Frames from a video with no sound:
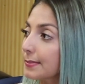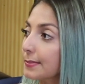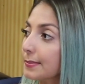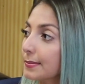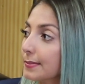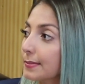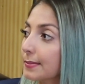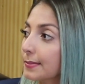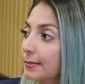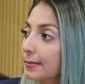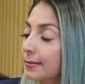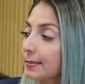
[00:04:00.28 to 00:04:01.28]

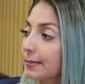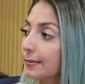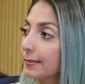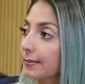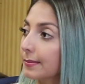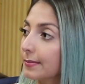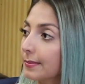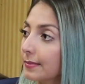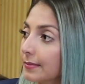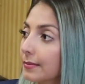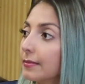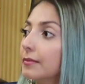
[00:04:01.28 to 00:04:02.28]

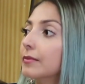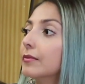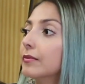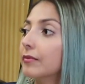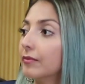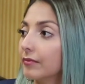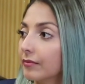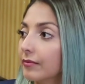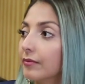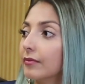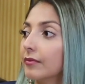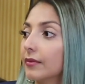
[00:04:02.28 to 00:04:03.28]

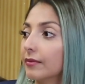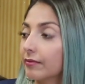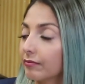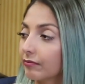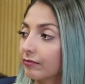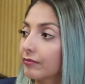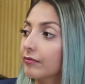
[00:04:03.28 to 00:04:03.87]
This person isn't speaking.